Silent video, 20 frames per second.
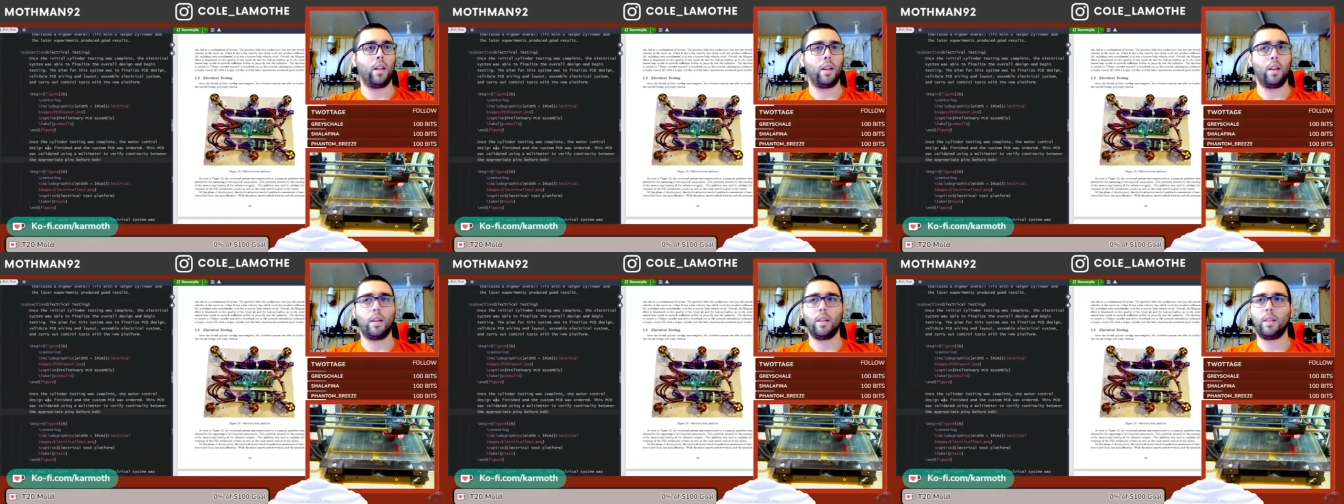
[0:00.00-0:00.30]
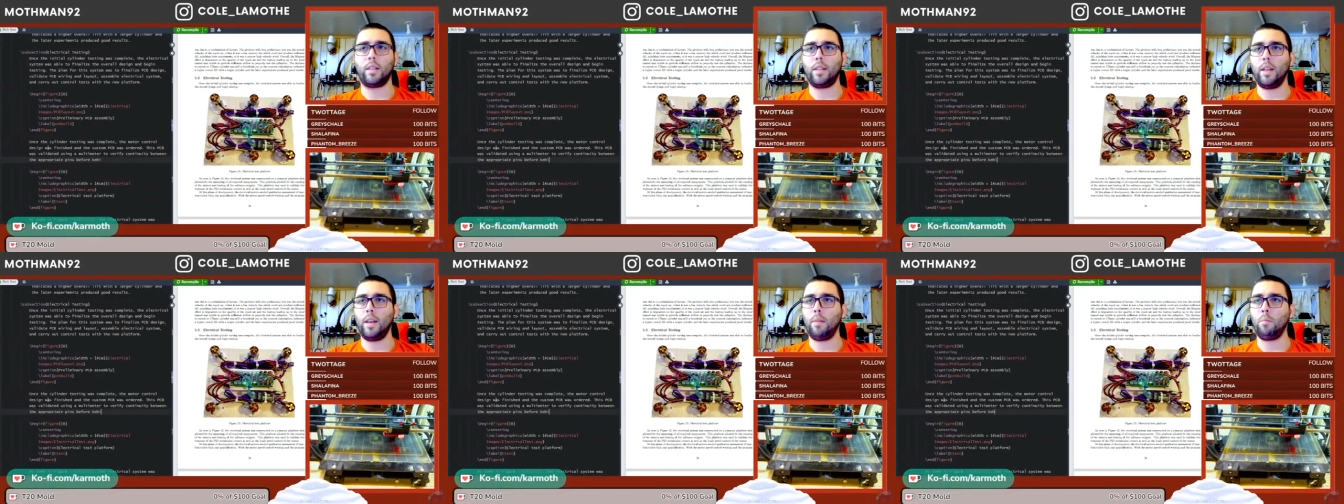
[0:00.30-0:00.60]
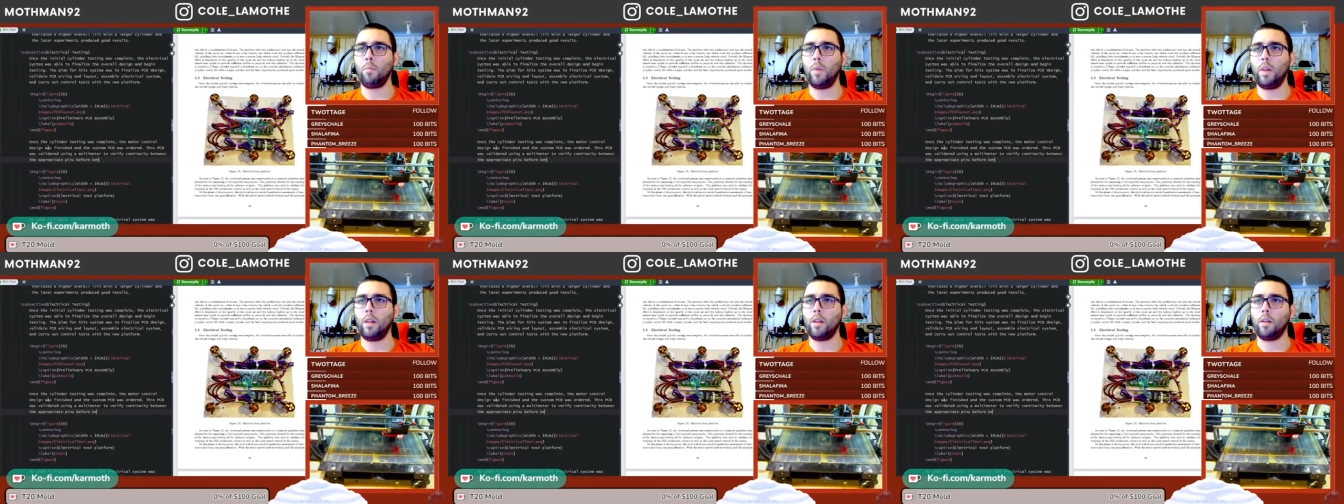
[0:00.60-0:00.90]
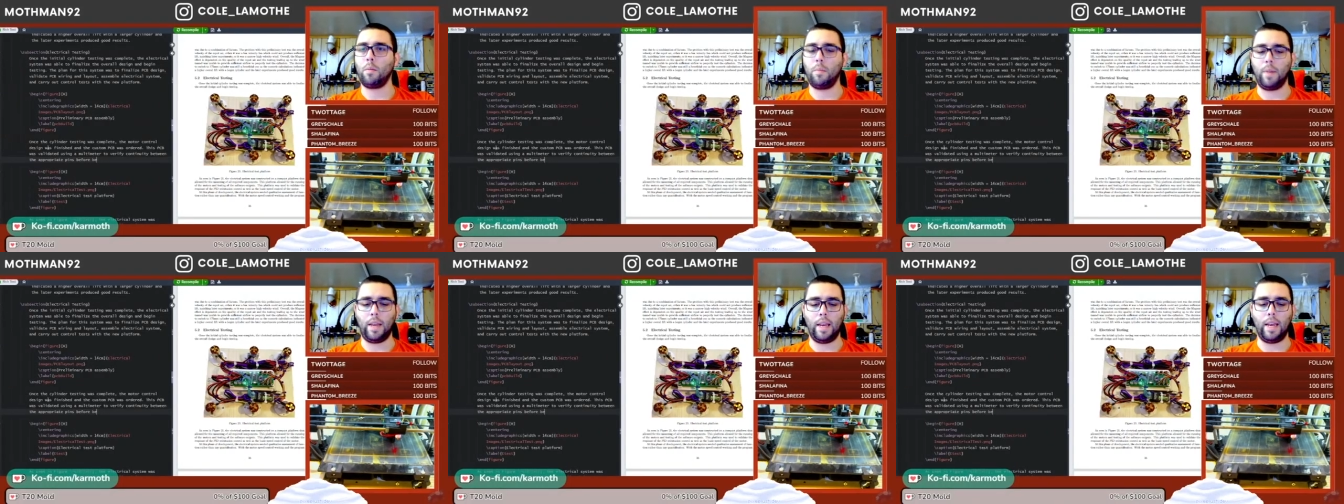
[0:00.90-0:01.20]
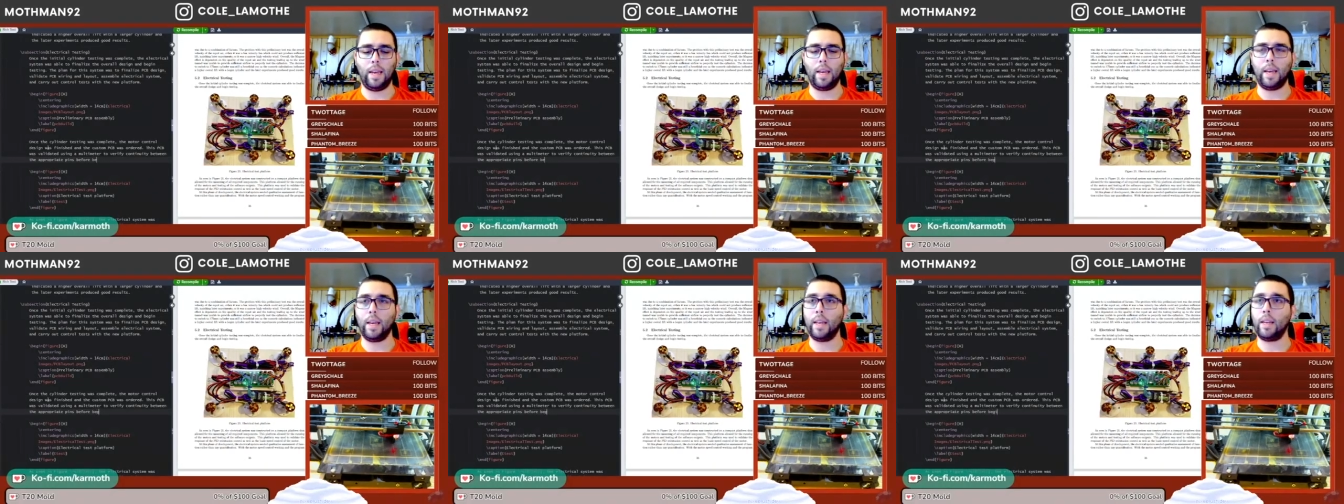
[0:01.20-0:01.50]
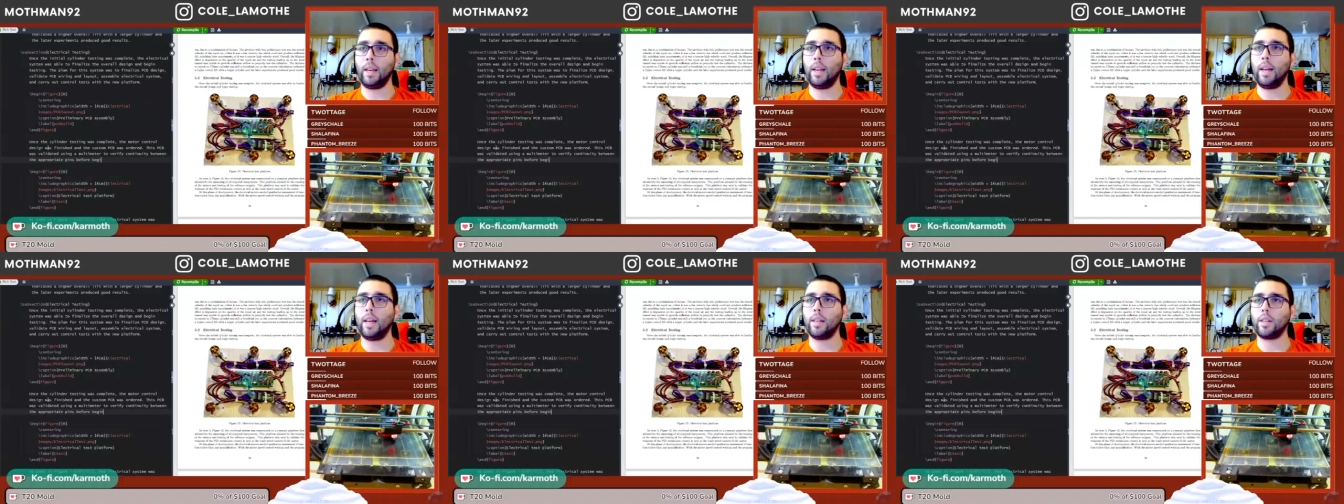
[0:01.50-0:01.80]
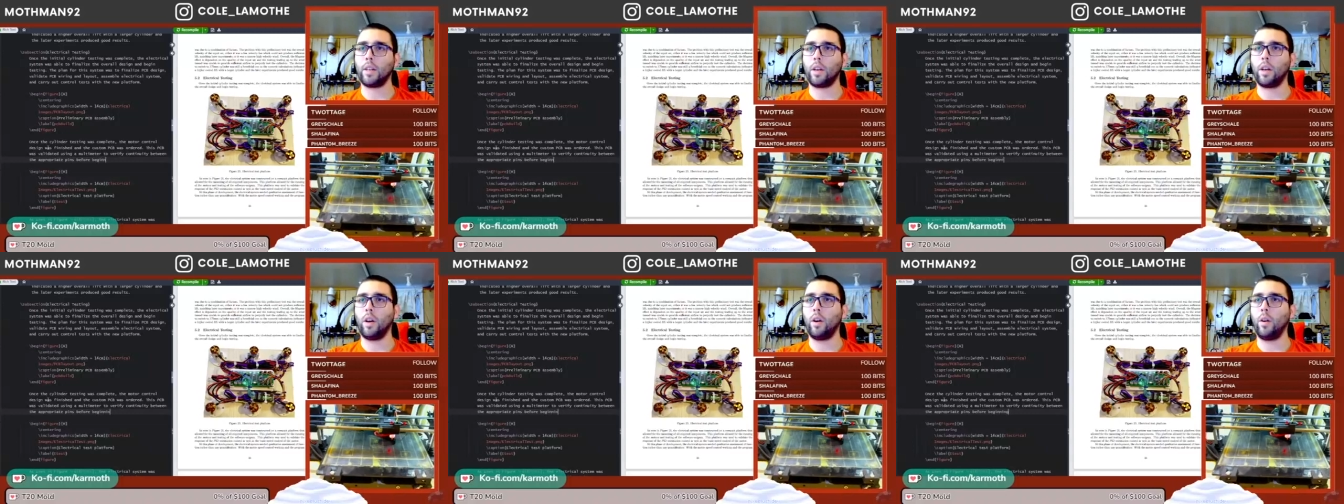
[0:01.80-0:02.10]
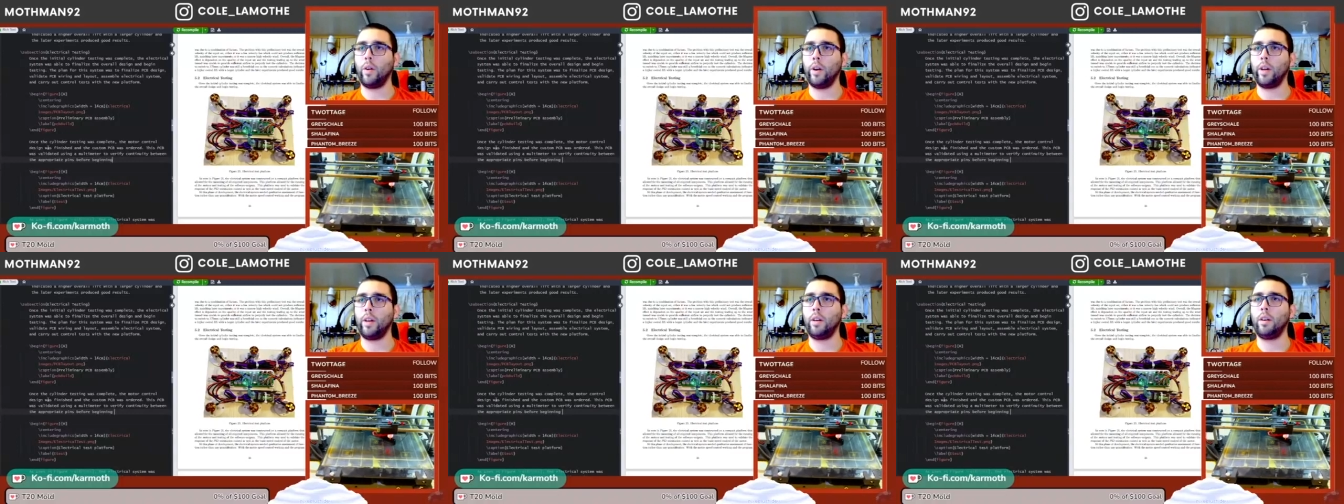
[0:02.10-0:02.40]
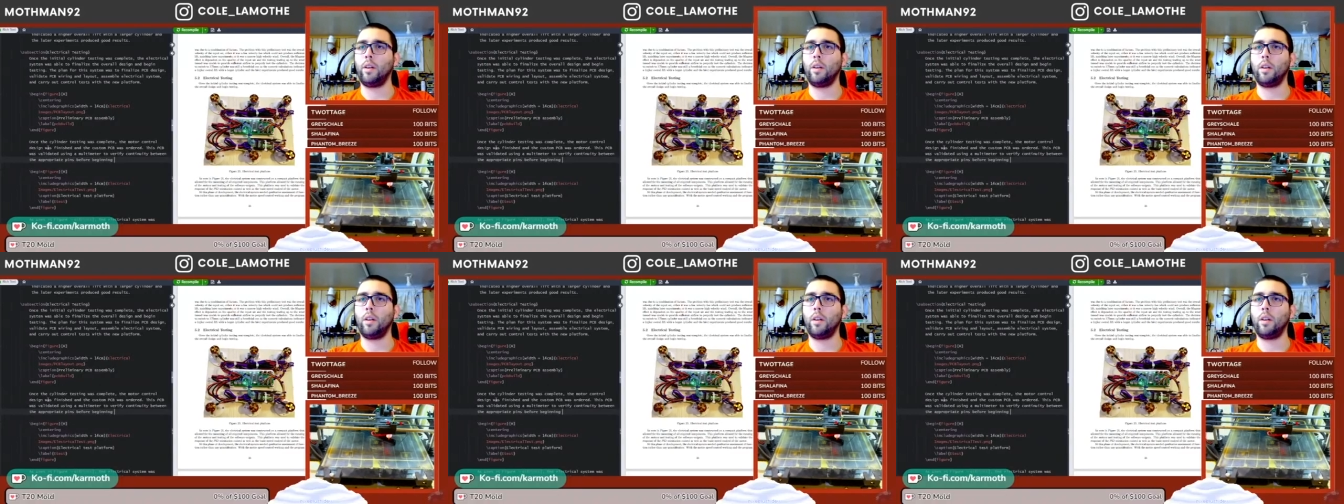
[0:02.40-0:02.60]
Miss Sim, welcome in. How's it going?